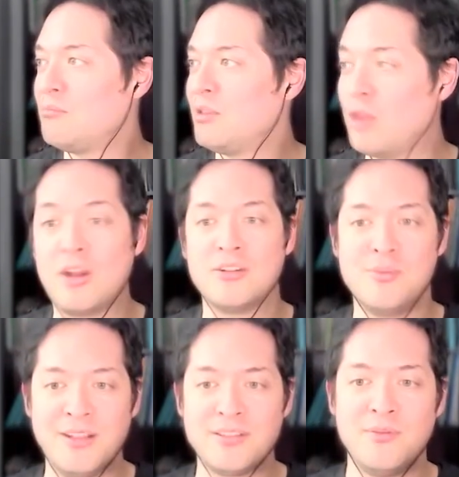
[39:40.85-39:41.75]
large
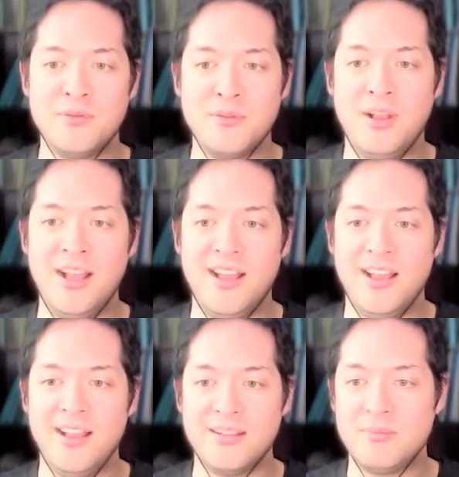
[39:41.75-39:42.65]
amounts
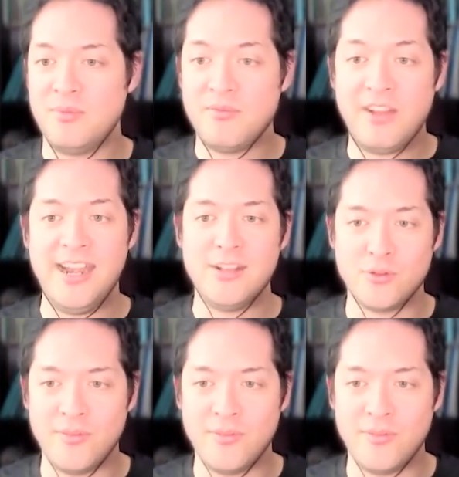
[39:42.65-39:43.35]
of financial